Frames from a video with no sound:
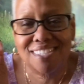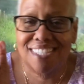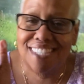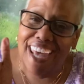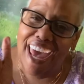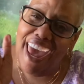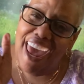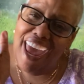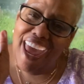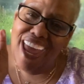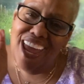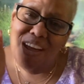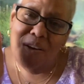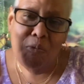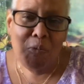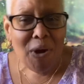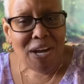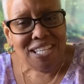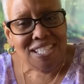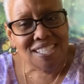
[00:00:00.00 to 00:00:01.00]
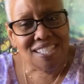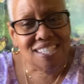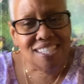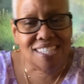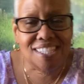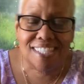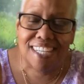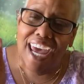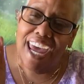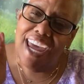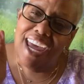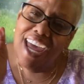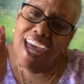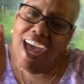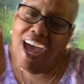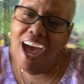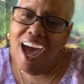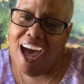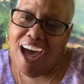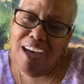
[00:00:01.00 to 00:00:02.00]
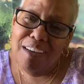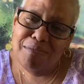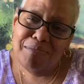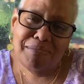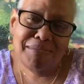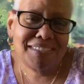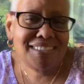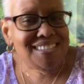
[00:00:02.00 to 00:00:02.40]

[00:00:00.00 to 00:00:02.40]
day, Wednesday hump